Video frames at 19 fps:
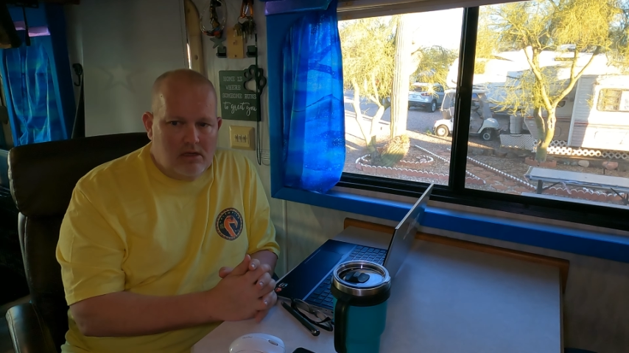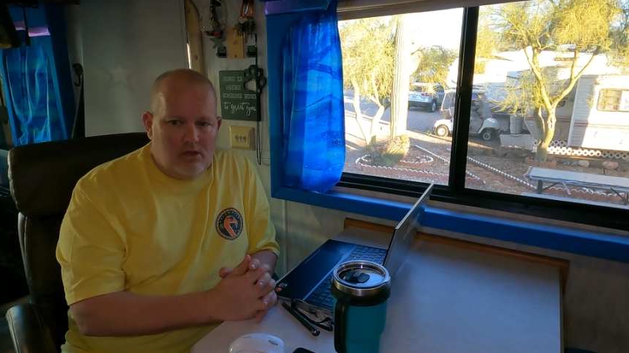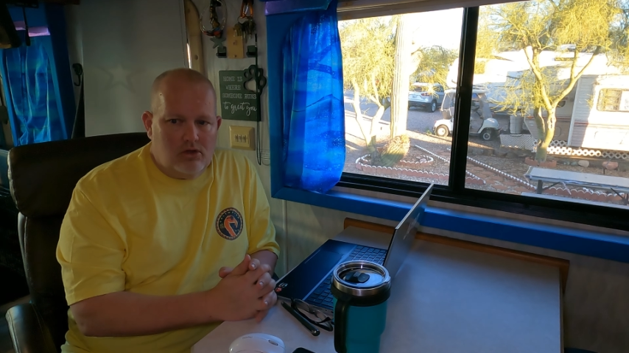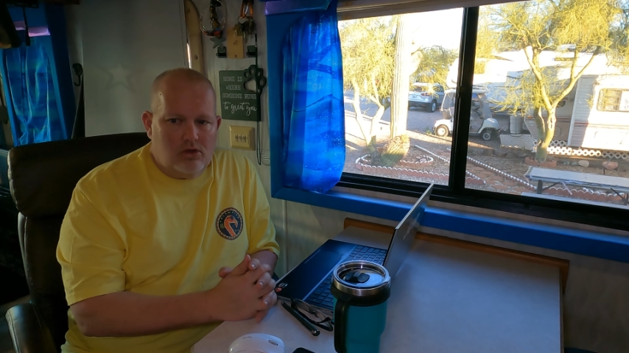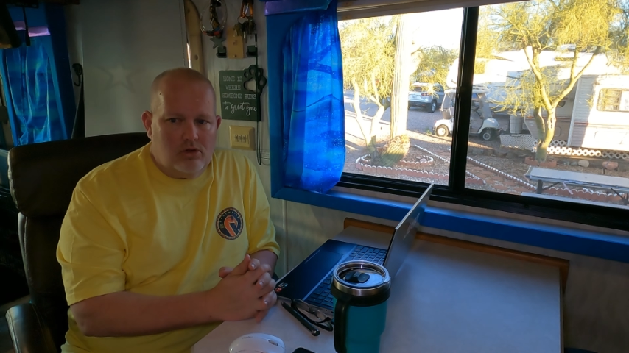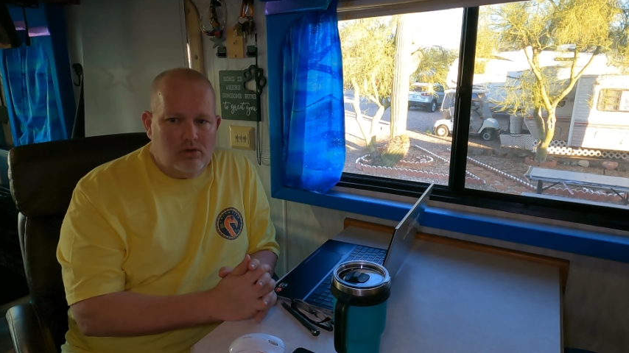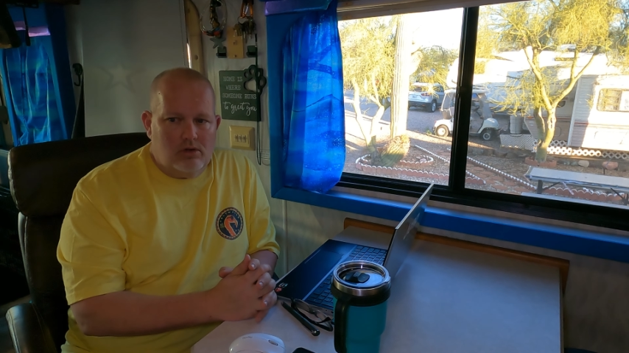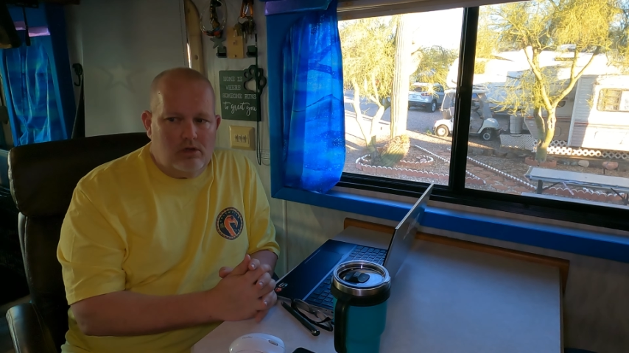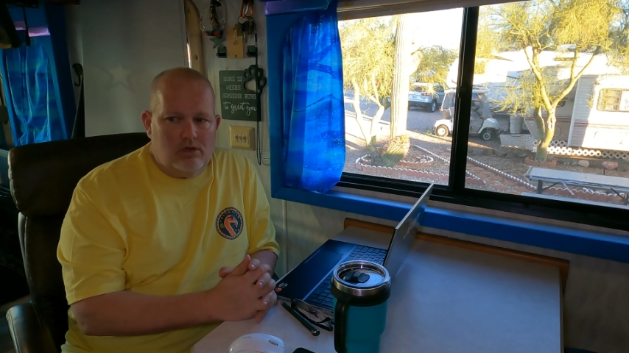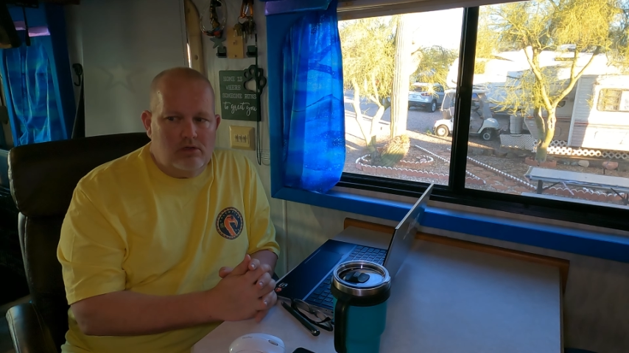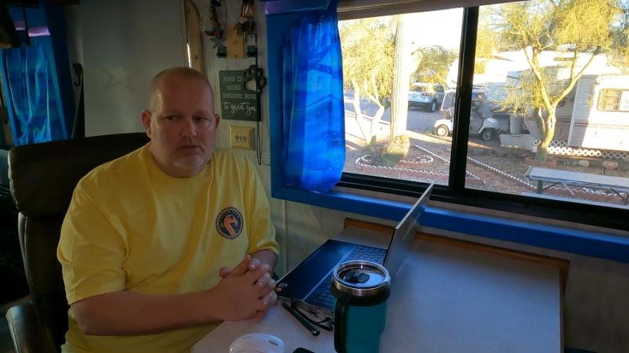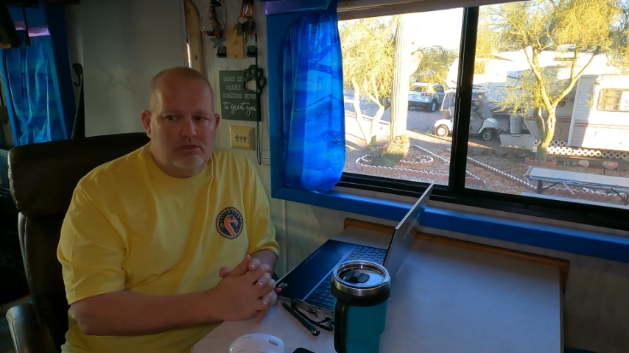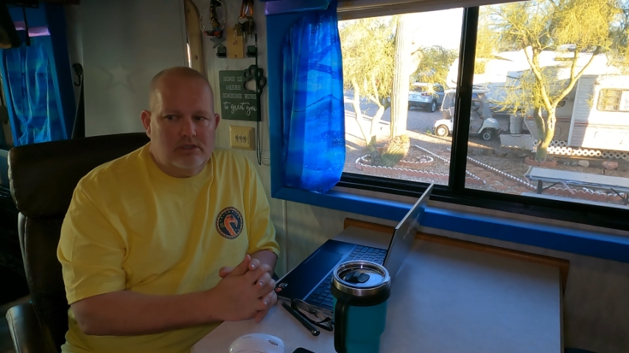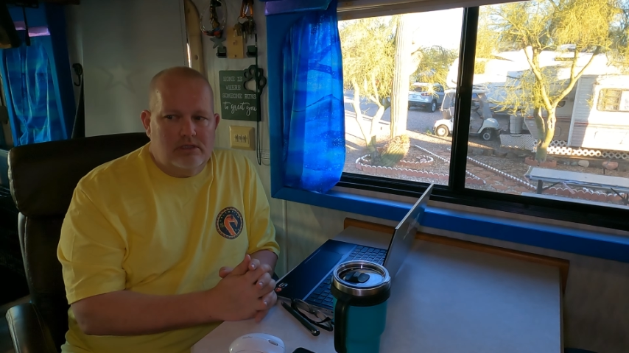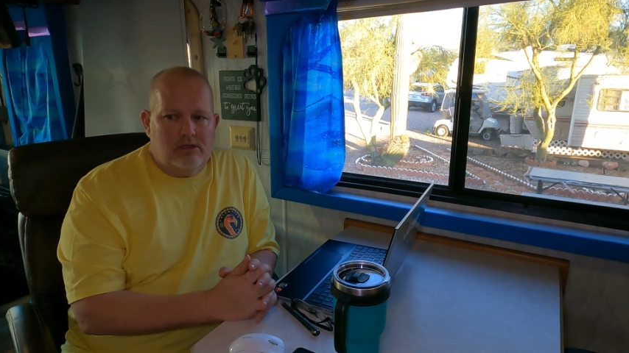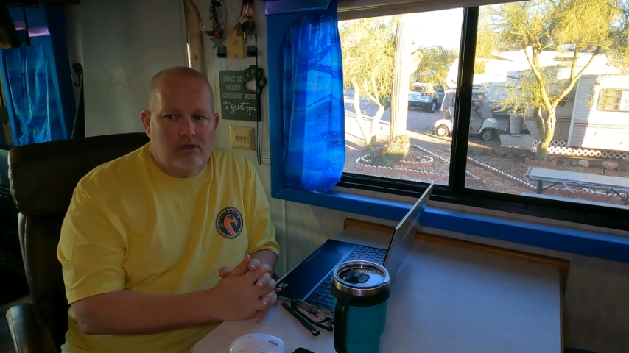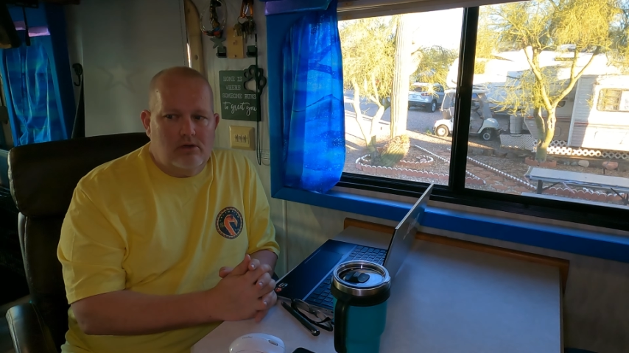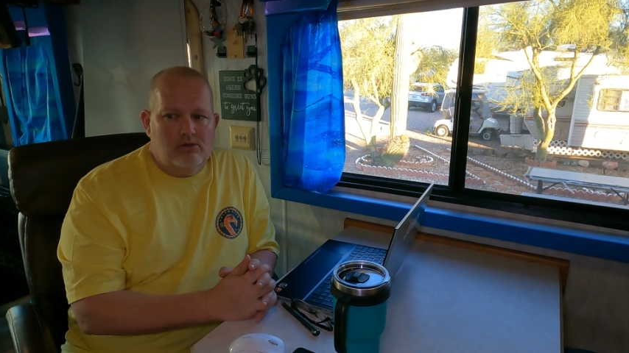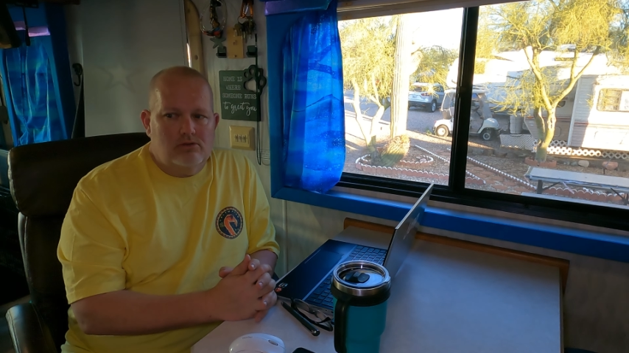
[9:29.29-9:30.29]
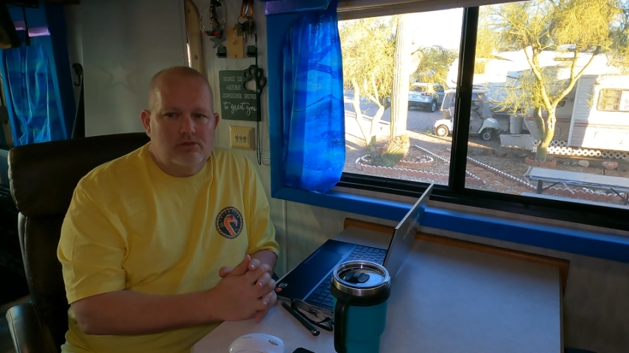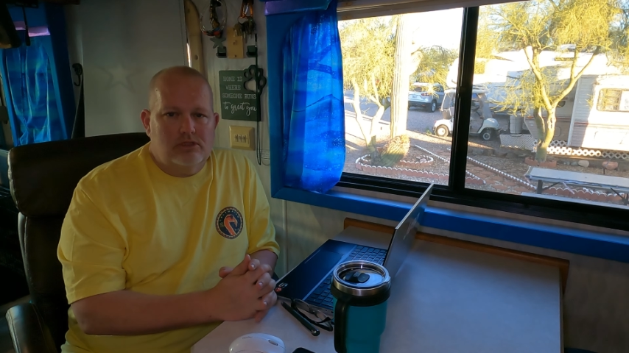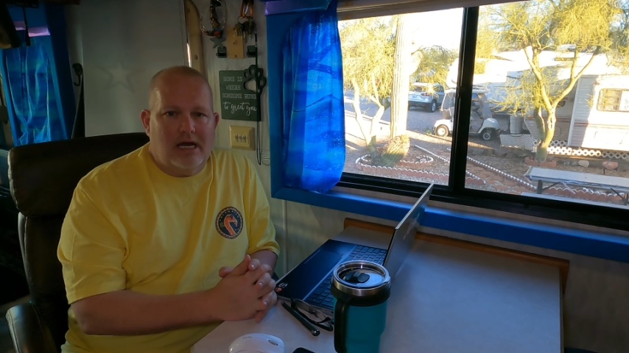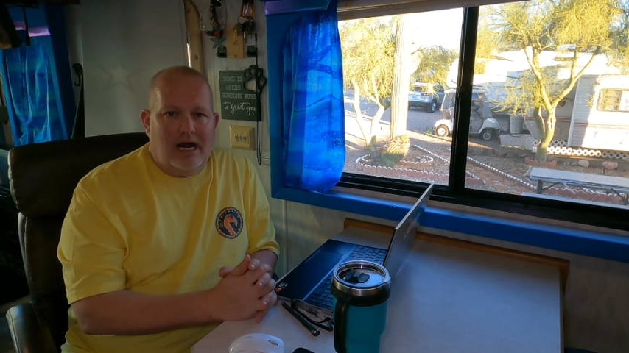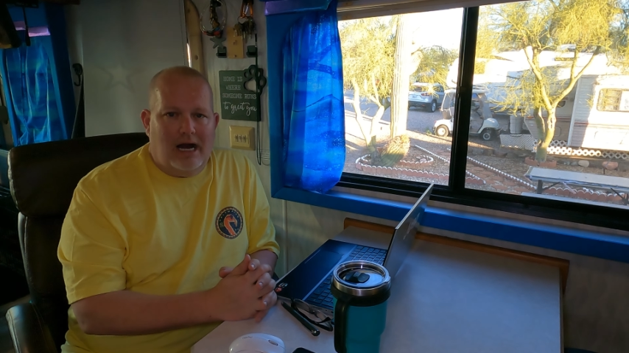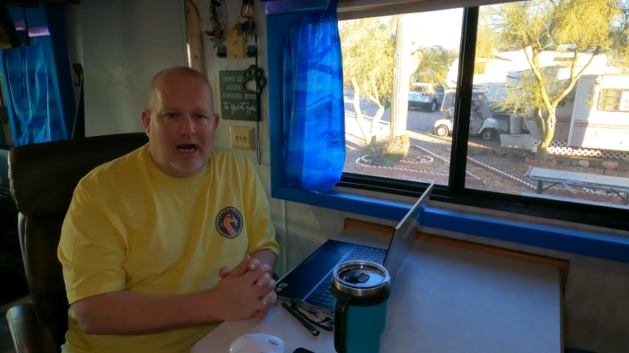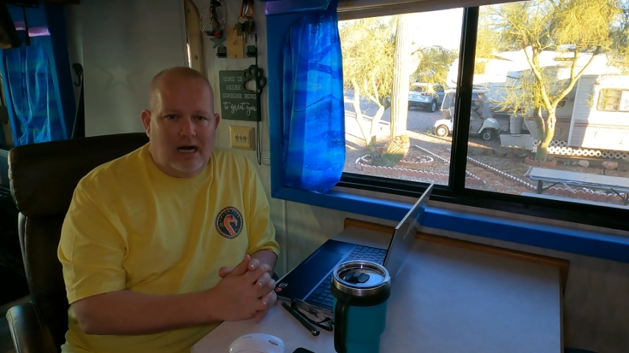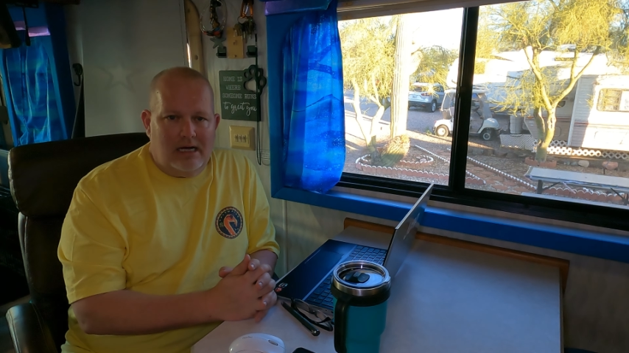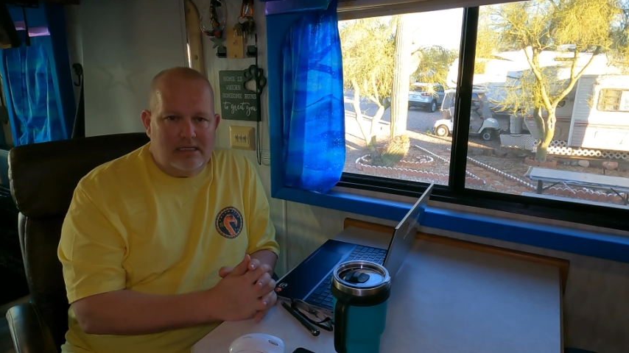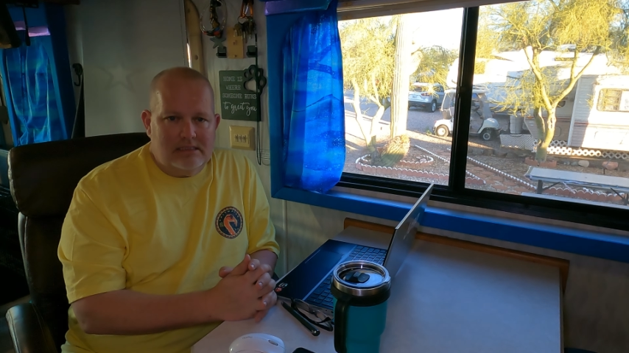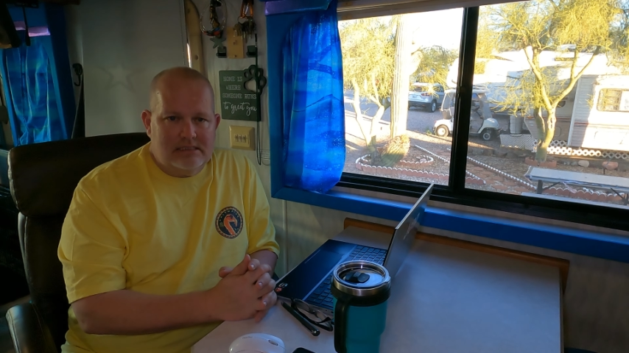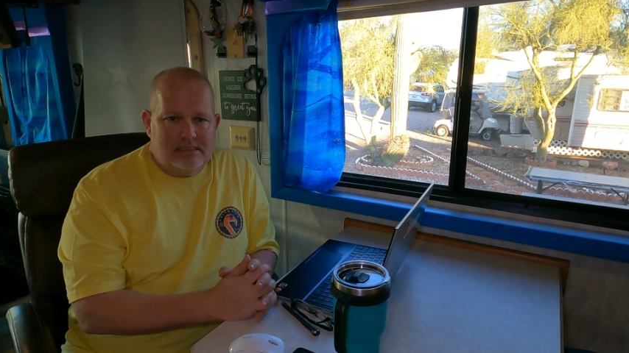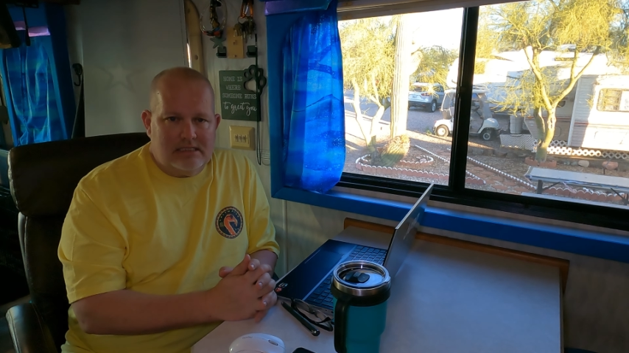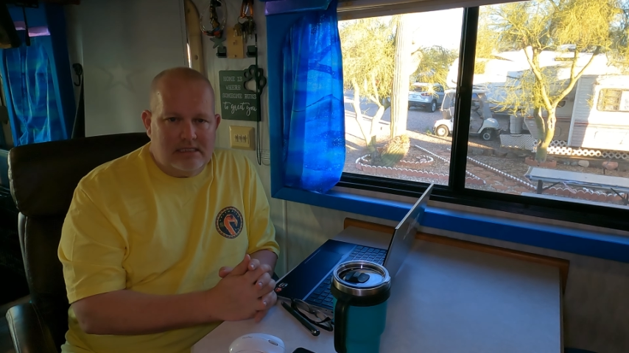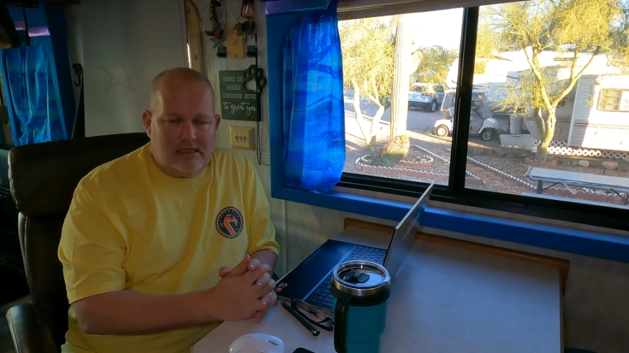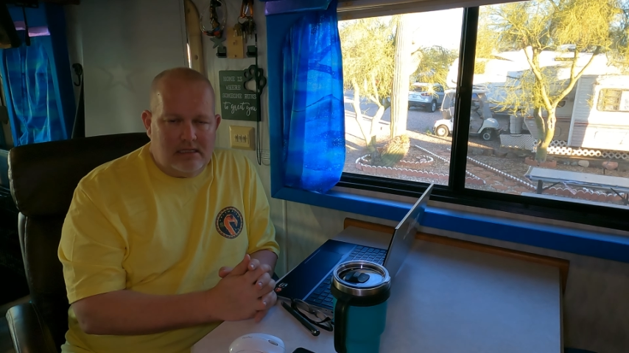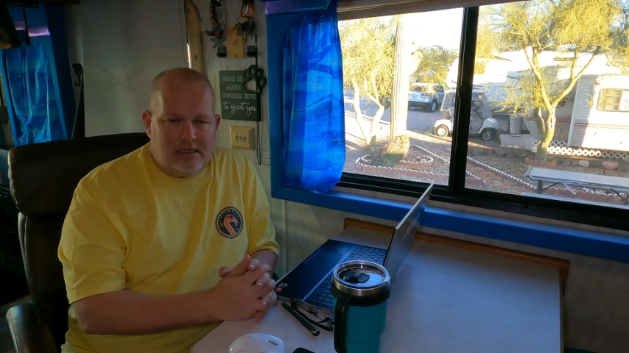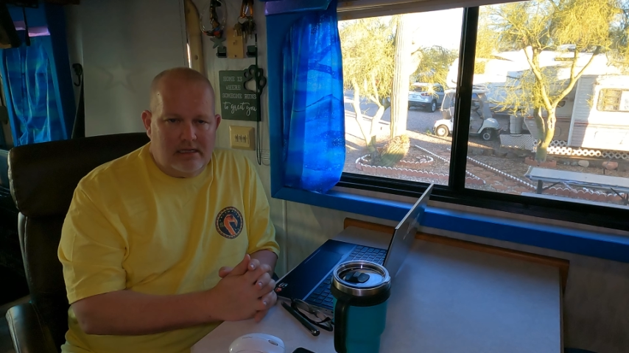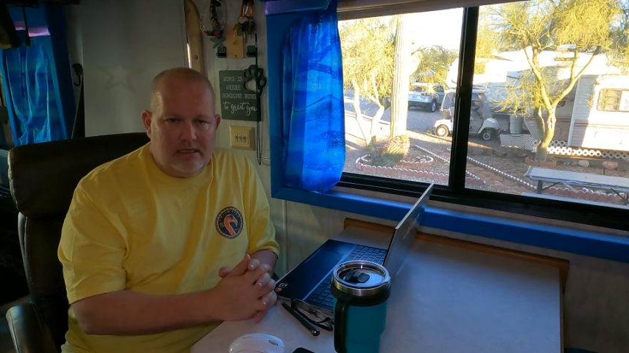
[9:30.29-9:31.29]
you're using those
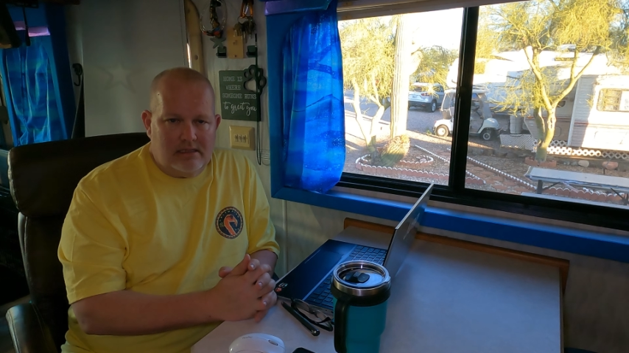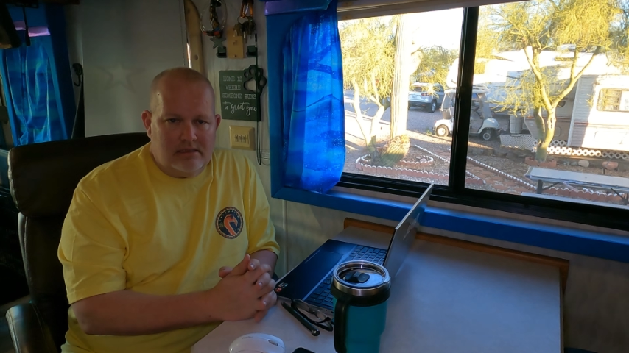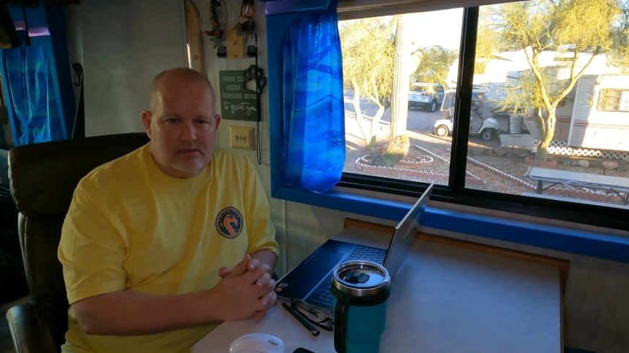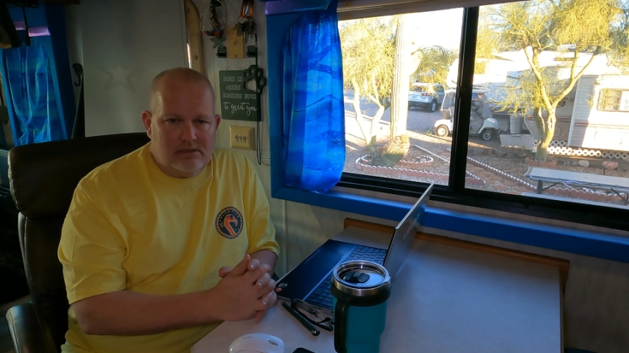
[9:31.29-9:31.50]
constantly.